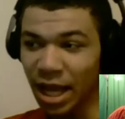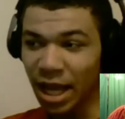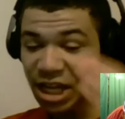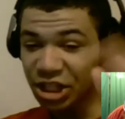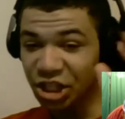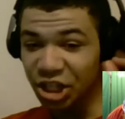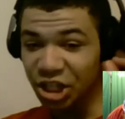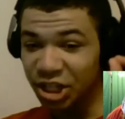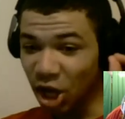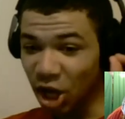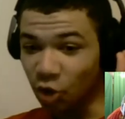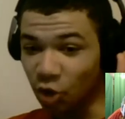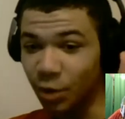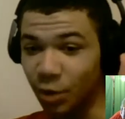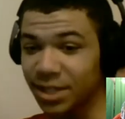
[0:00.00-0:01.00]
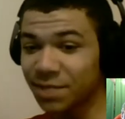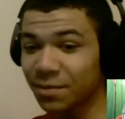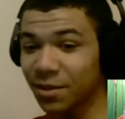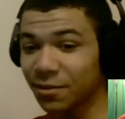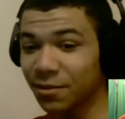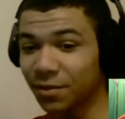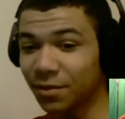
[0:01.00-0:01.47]
is just a crazy
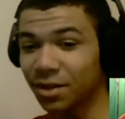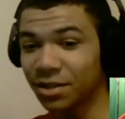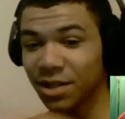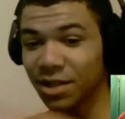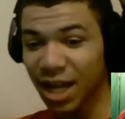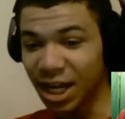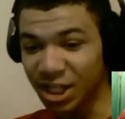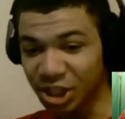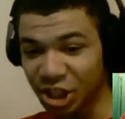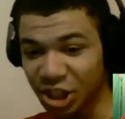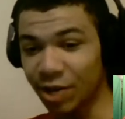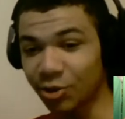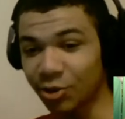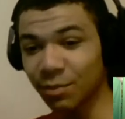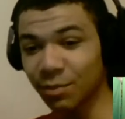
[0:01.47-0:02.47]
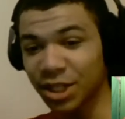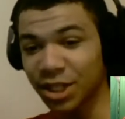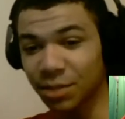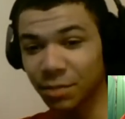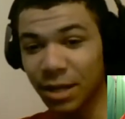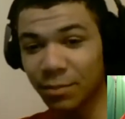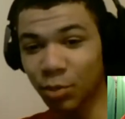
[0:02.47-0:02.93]
motherfucker and just kills a bunch
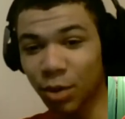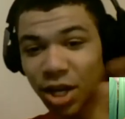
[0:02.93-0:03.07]
of people,